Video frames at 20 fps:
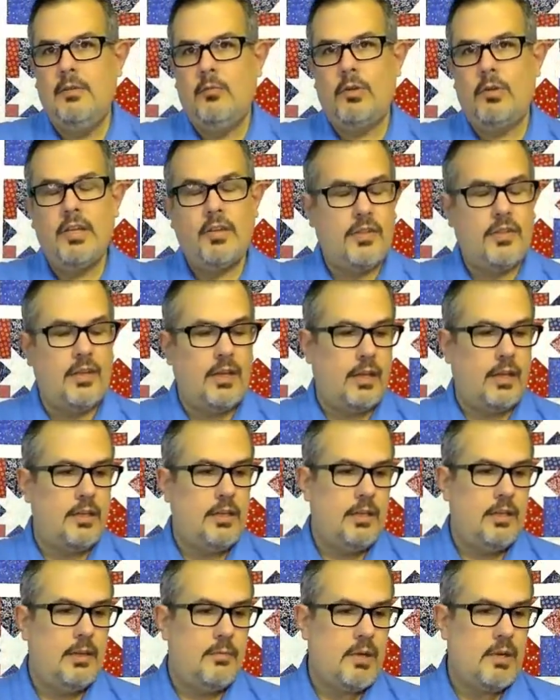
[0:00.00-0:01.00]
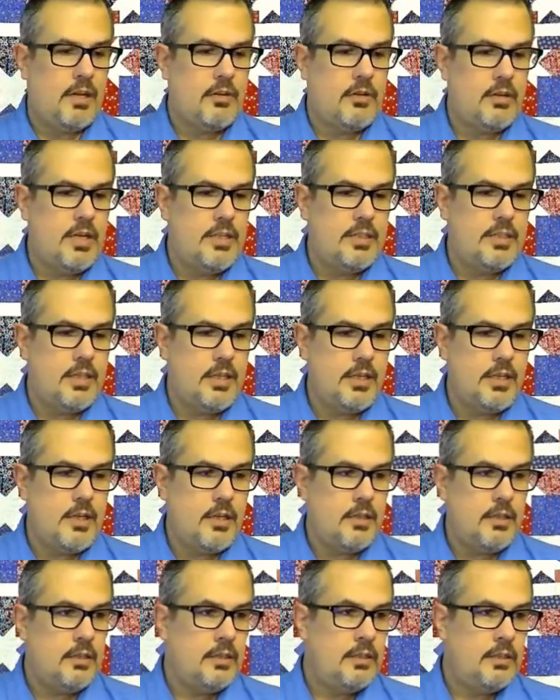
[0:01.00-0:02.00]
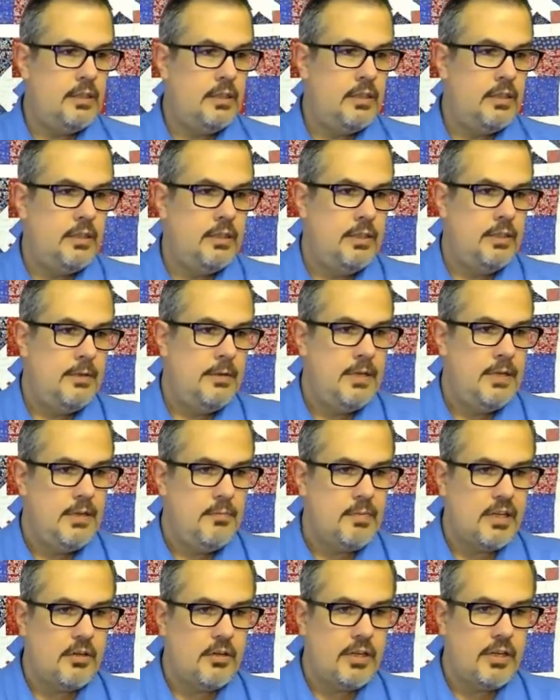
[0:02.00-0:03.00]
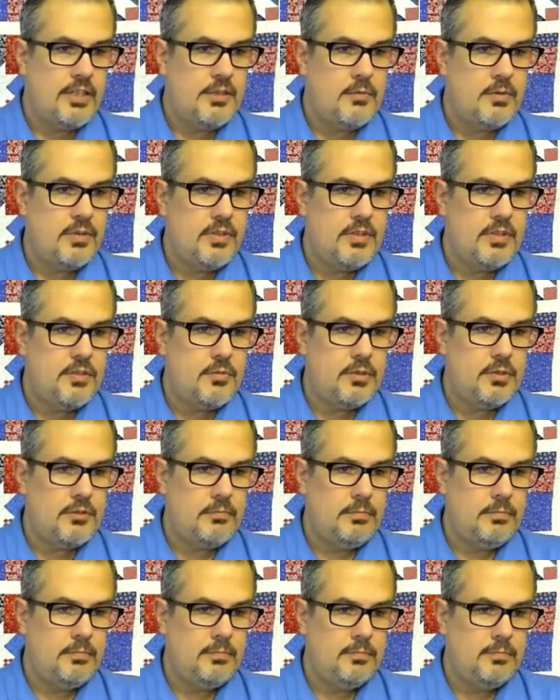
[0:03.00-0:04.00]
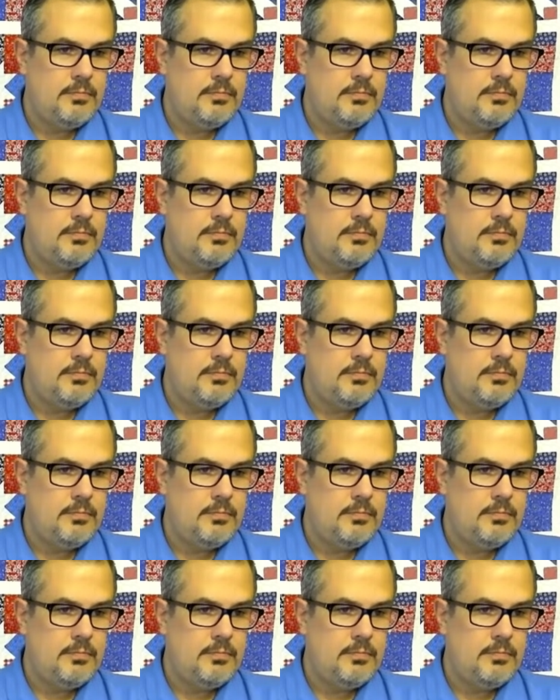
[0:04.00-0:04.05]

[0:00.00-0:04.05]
What do you think? Am I crazy here? Am I crazy with this one?